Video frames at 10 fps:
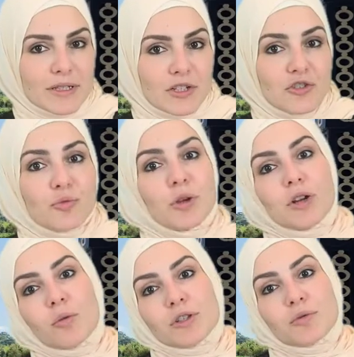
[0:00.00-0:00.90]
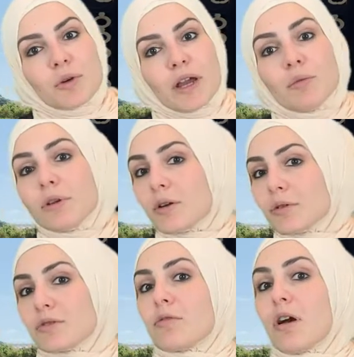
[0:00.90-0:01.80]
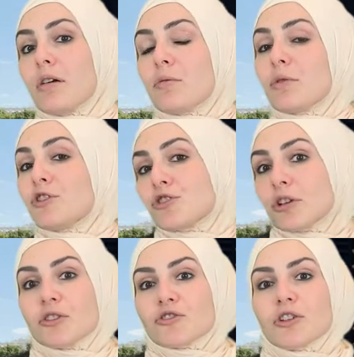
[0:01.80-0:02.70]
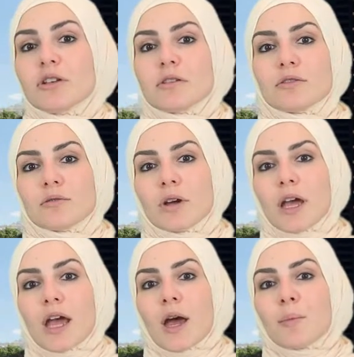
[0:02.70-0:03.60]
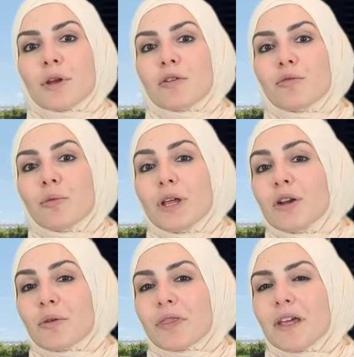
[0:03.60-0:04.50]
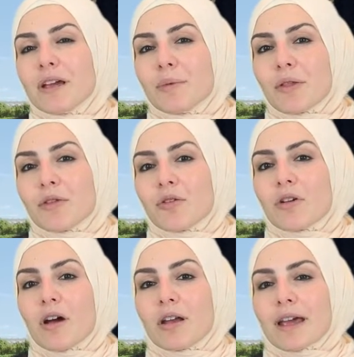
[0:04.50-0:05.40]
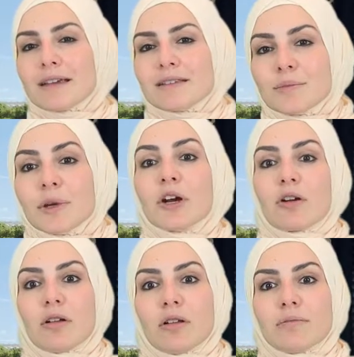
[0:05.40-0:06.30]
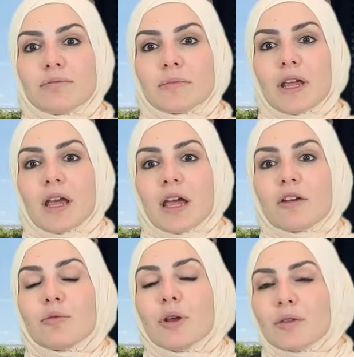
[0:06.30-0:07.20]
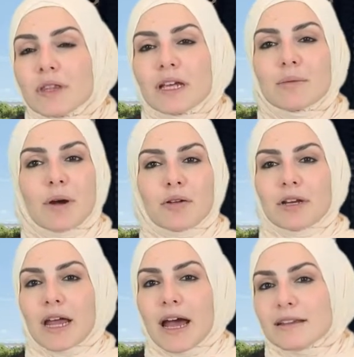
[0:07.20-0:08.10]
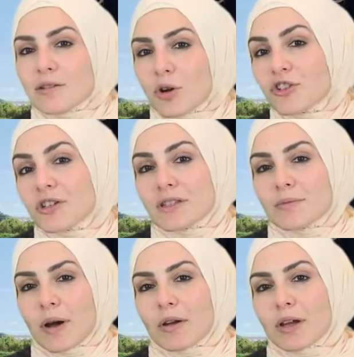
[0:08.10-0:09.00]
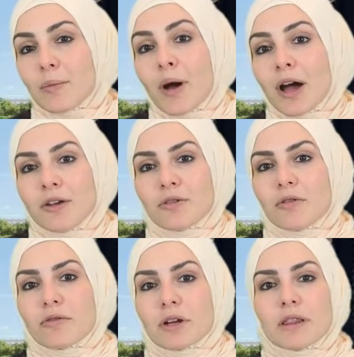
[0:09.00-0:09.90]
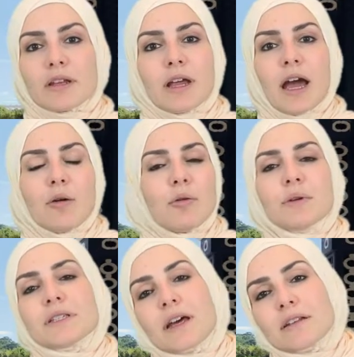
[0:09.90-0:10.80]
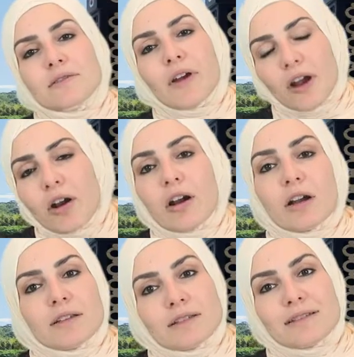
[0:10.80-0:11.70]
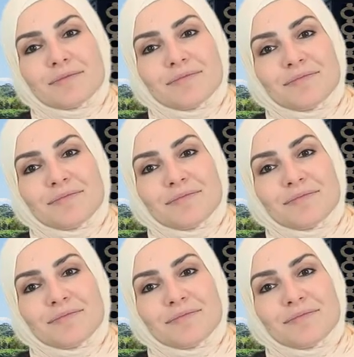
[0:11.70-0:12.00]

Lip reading: message. We know what's right, we know what's wrong, what we should and shouldn't do. But if we don't think about the Quran as a miracle, if we don't think about it, ask questions about it, ponder over it, then how will we satisfy our hearts?